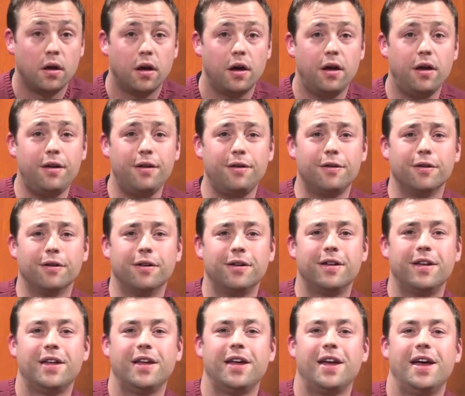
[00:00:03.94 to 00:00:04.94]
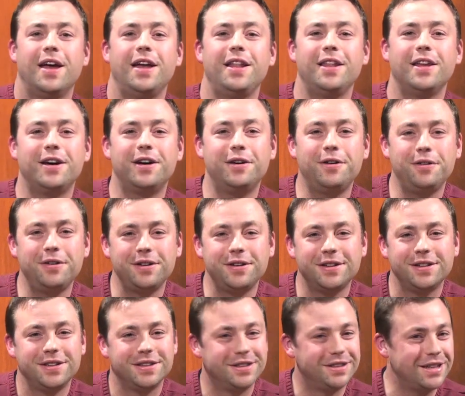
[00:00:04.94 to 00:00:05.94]
Oh, hello.
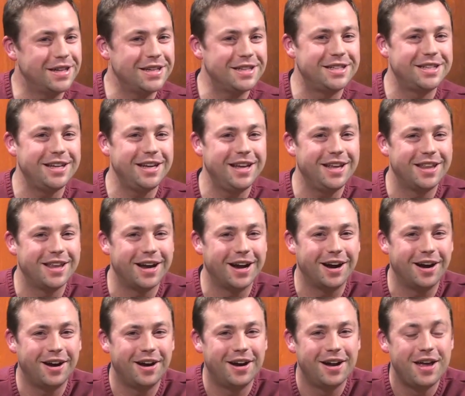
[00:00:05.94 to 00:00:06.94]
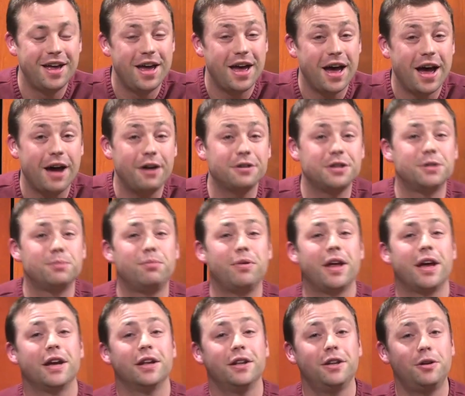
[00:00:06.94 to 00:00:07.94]
Didn't see you there. I was just
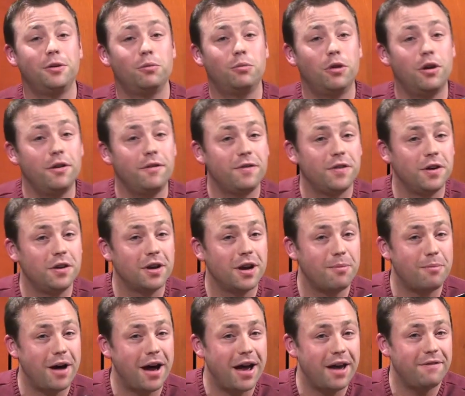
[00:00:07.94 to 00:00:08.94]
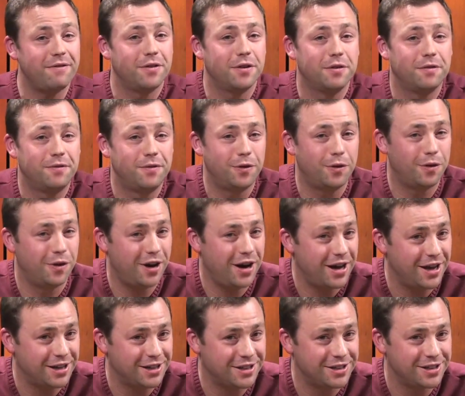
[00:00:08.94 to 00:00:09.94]
playing a little word feud on my iPhone four
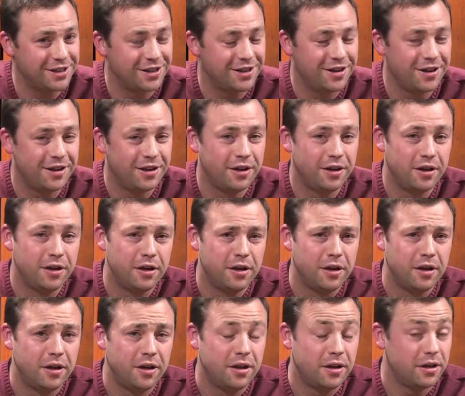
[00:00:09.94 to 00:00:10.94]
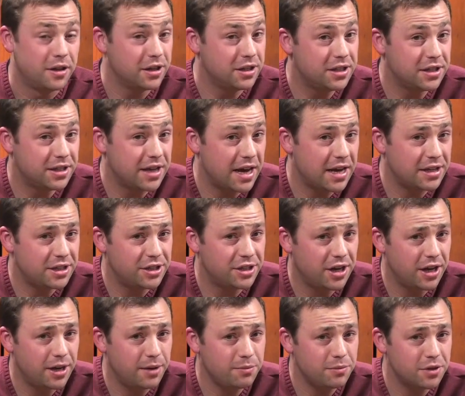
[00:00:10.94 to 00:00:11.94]
S. This is Ask
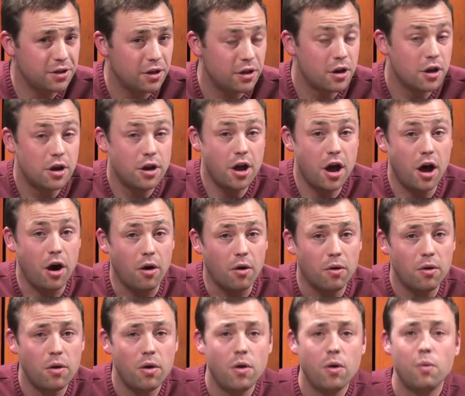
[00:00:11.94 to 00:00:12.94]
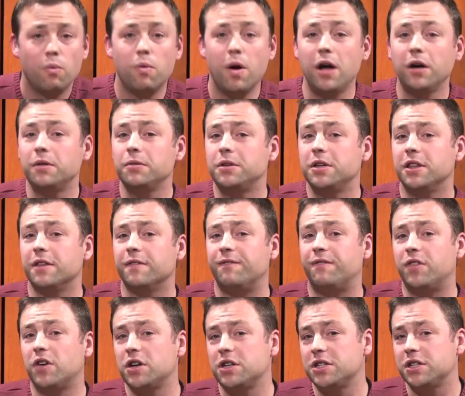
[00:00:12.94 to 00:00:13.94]
James? No. Welcome to the
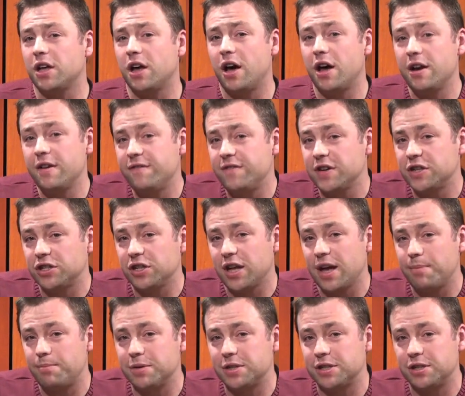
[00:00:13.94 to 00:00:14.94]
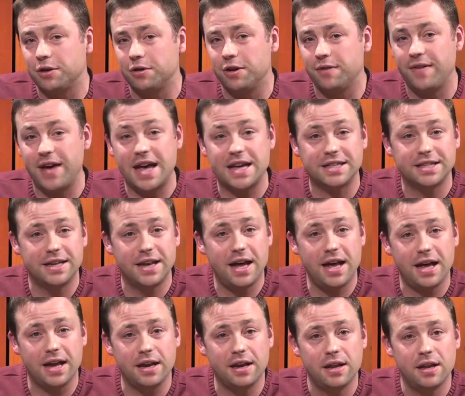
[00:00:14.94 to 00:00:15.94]
first unofficial episode of Ask
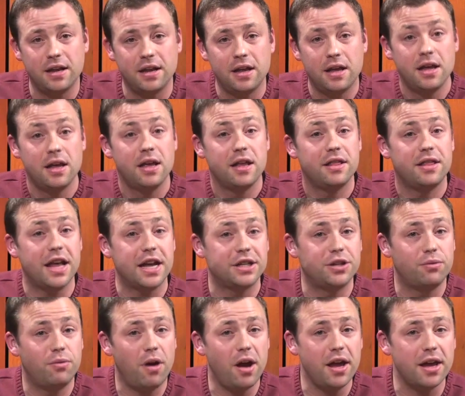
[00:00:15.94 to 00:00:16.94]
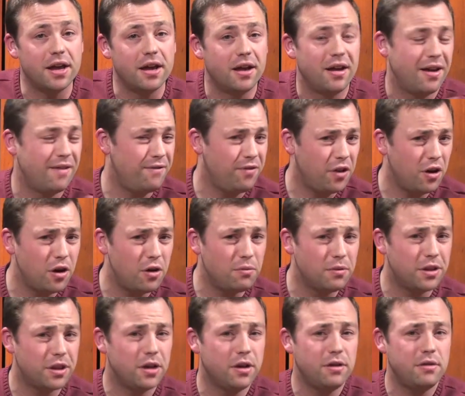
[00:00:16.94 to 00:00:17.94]
Knott. That's right. I'm flirting
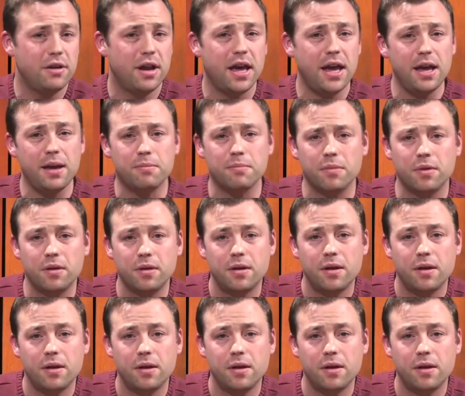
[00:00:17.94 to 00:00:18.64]
with the new name.